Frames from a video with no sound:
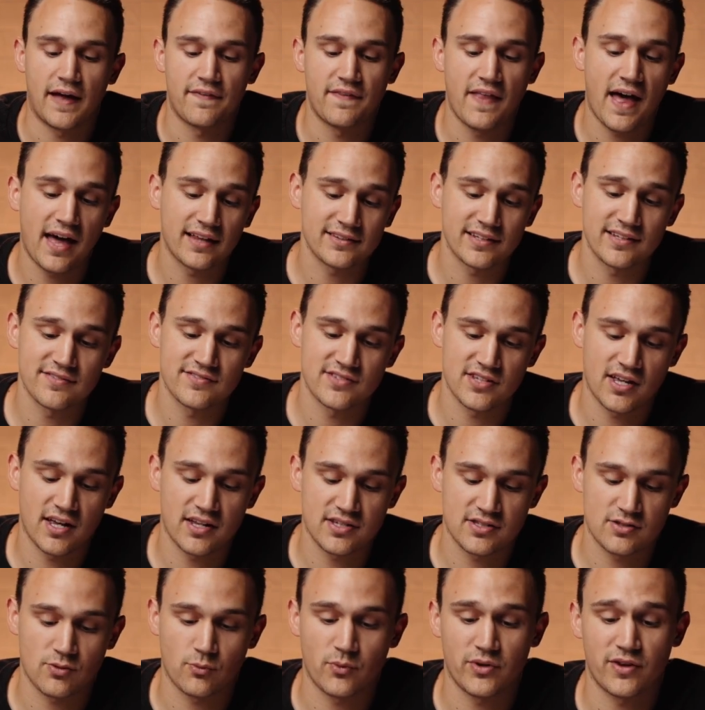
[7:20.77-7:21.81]
And that leaves
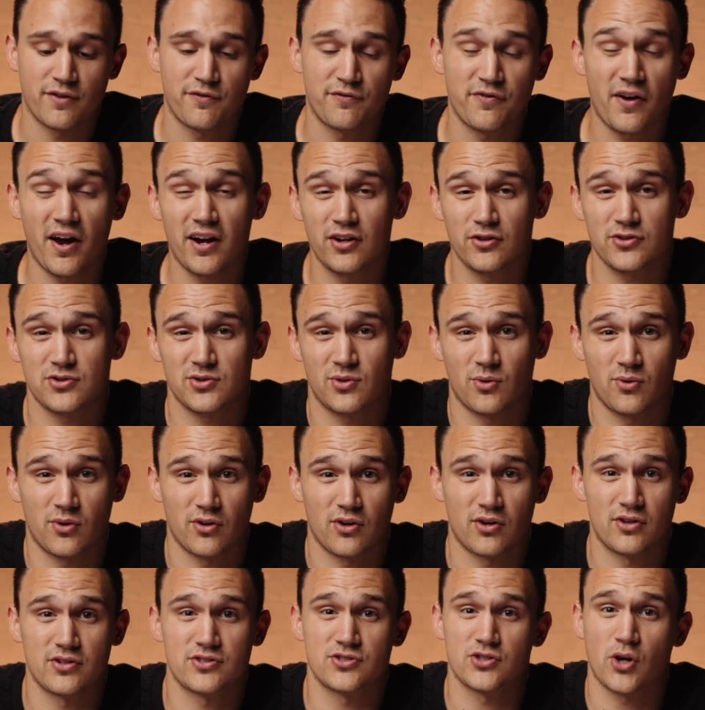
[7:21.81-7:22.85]
us with a final
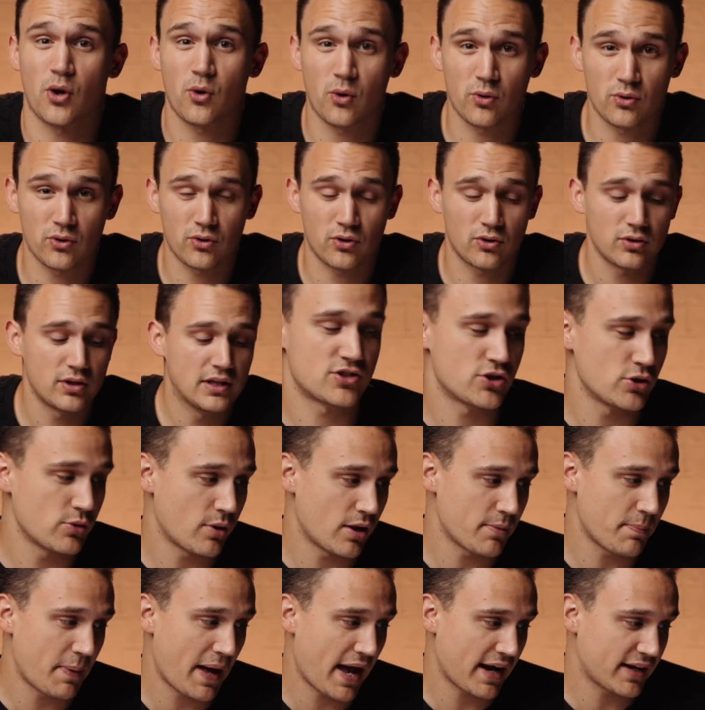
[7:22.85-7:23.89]
score total, 2
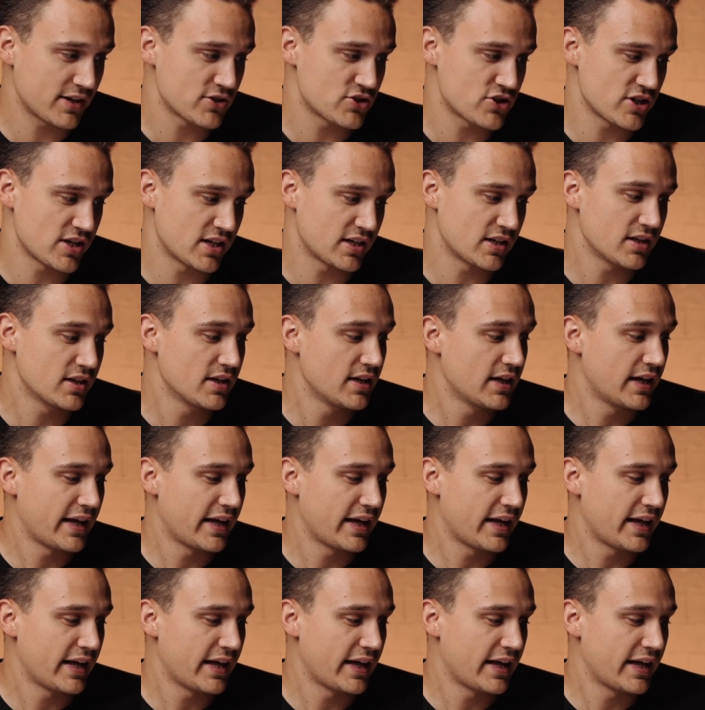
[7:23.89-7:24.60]
on packaging